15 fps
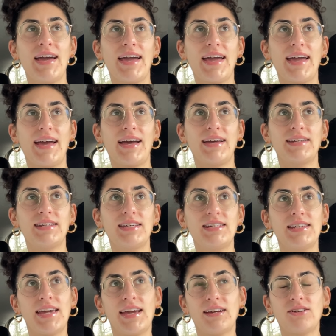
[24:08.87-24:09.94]
and he
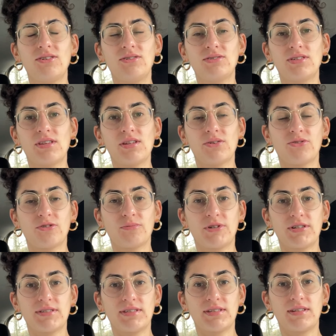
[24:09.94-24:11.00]
can't go to the
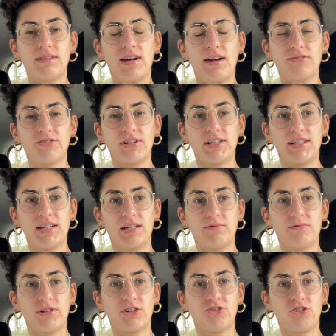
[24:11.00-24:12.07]
groomers until after I take him
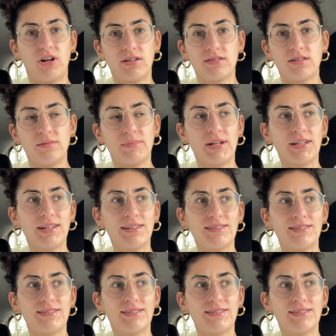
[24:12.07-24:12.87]
for his shots on Monday.